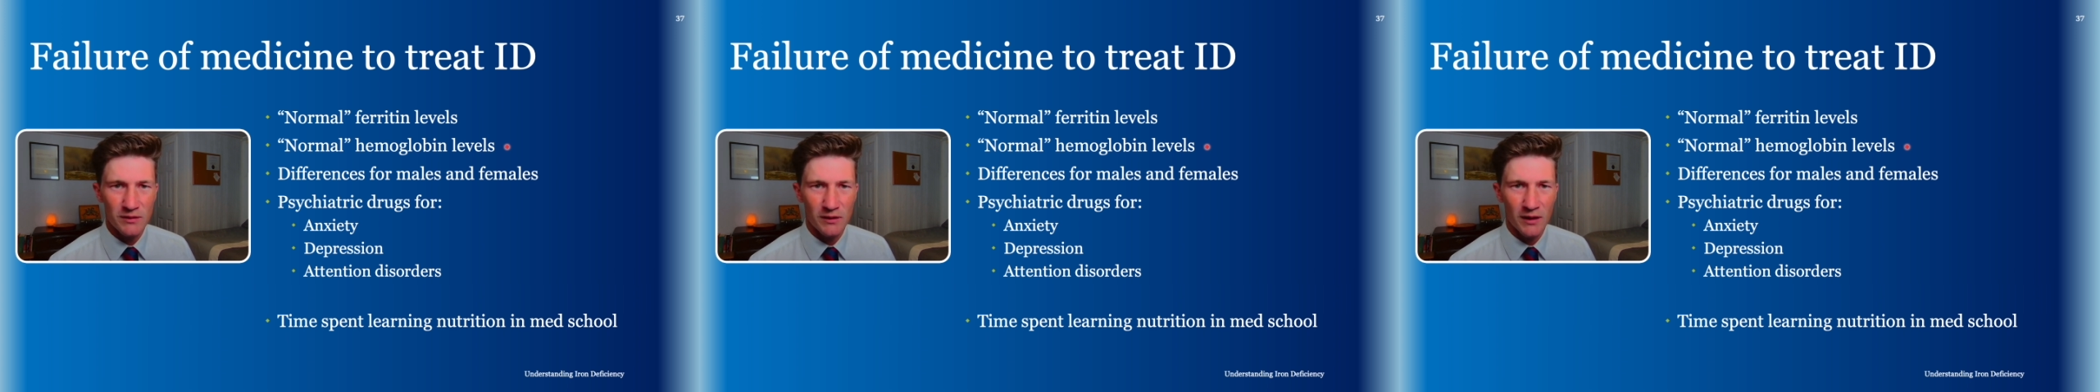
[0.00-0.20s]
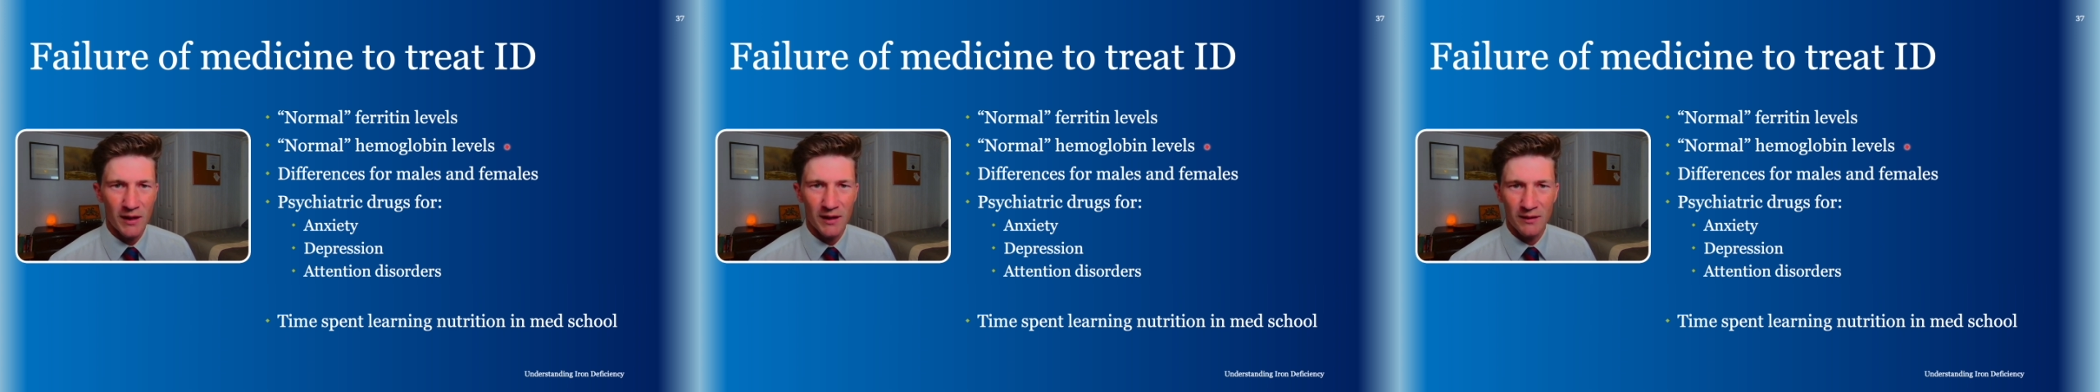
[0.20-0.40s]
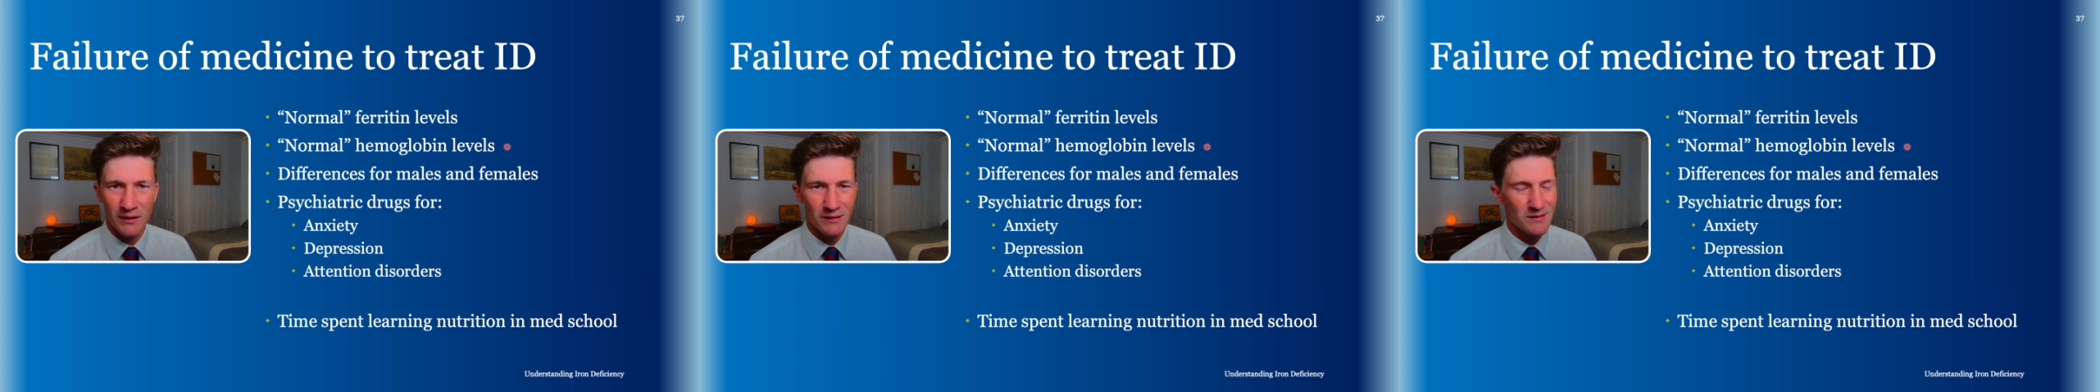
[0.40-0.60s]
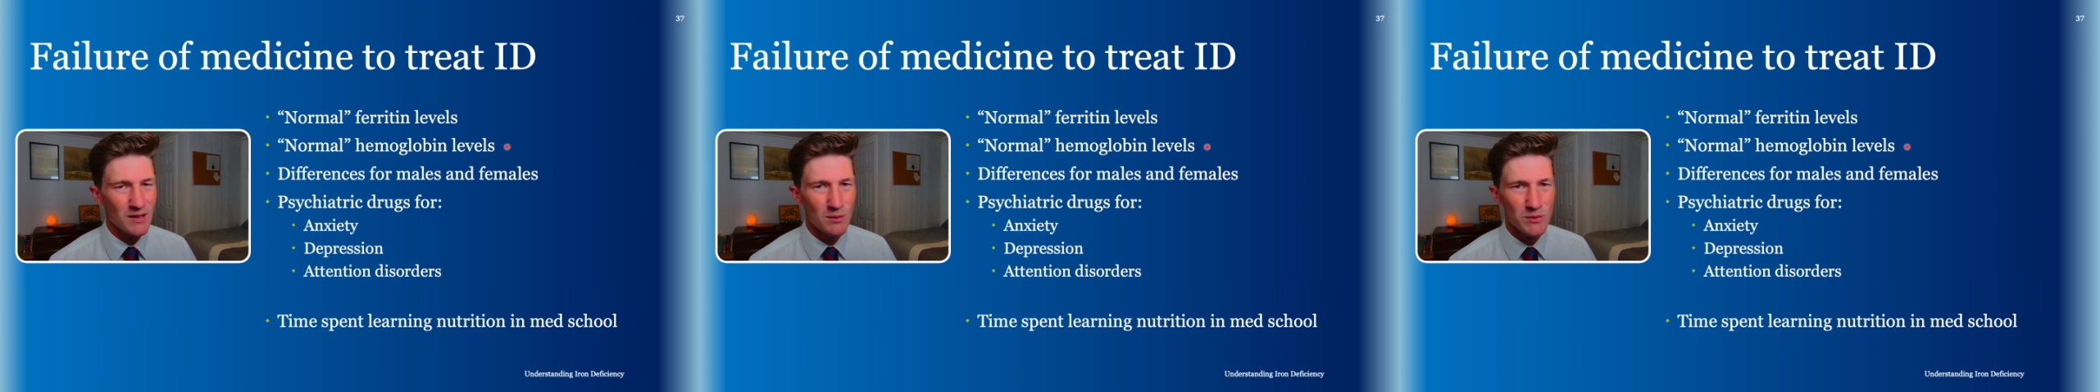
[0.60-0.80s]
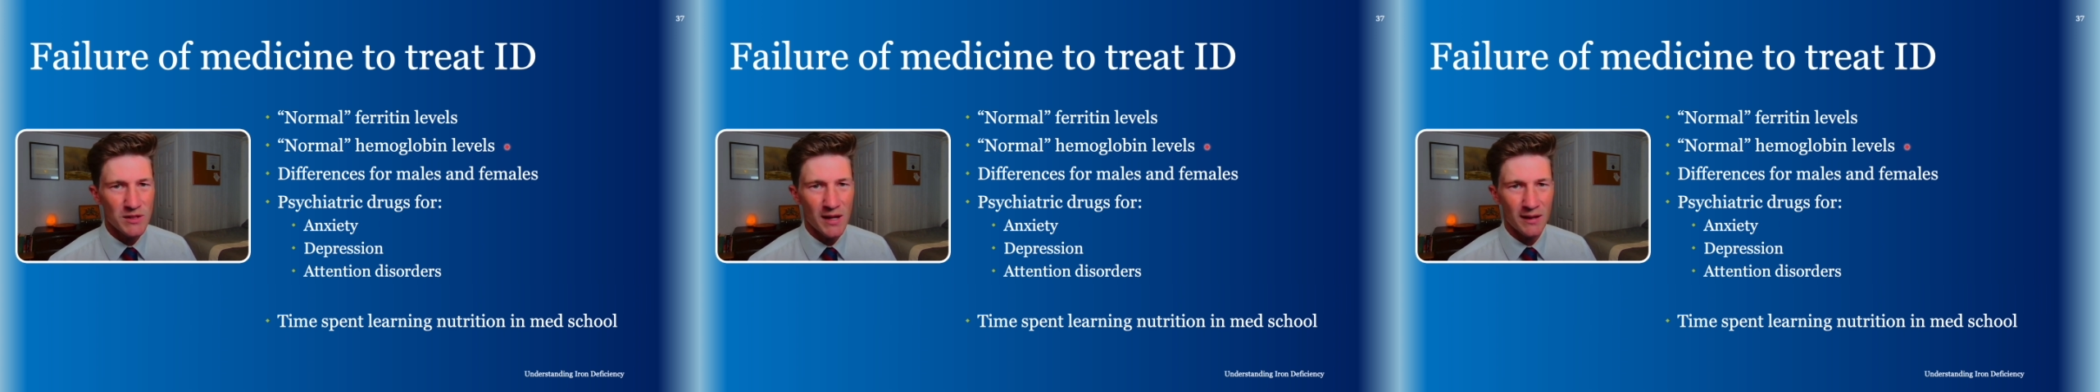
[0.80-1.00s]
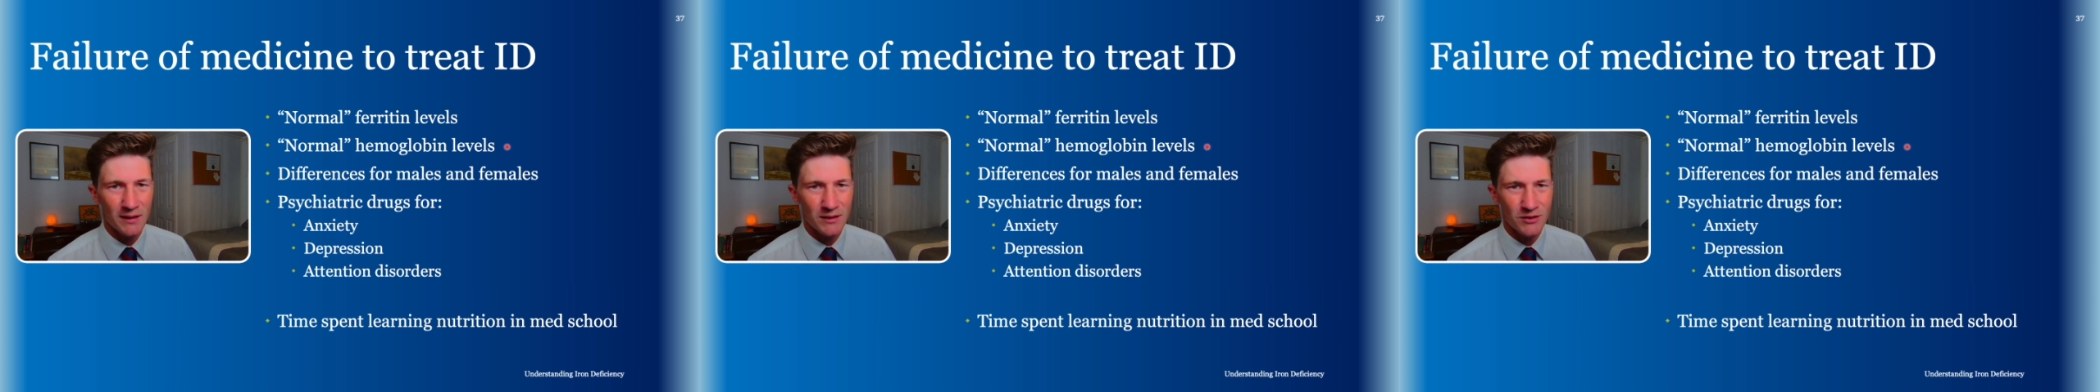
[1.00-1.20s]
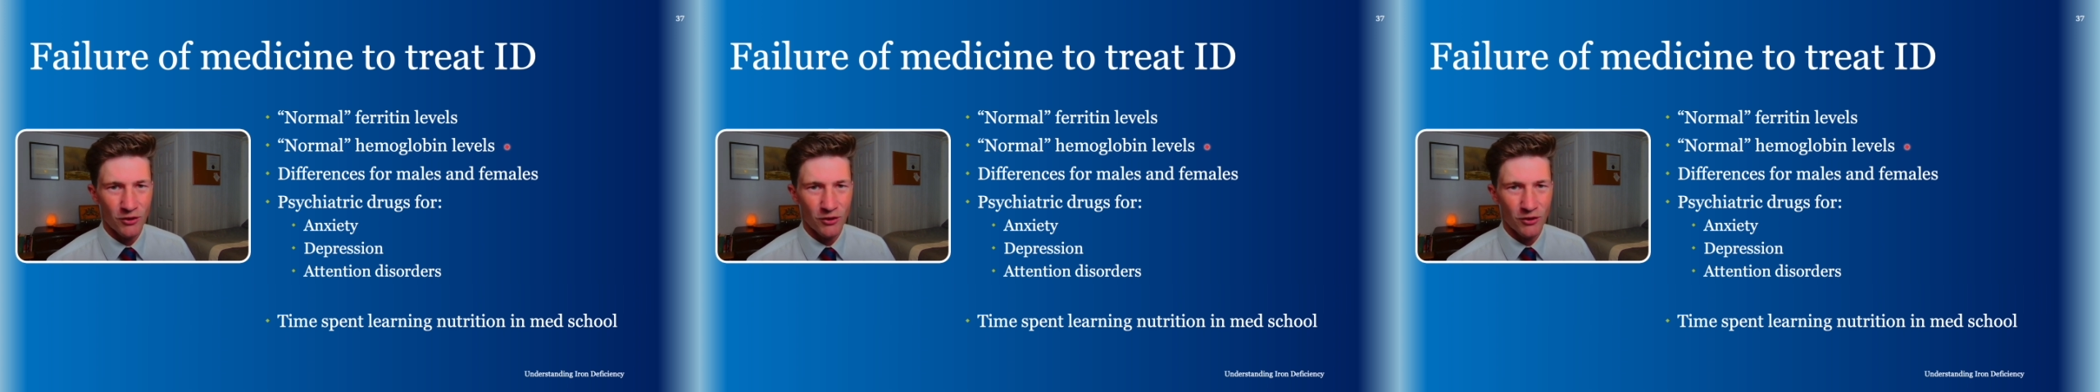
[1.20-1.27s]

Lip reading: and it seems that it's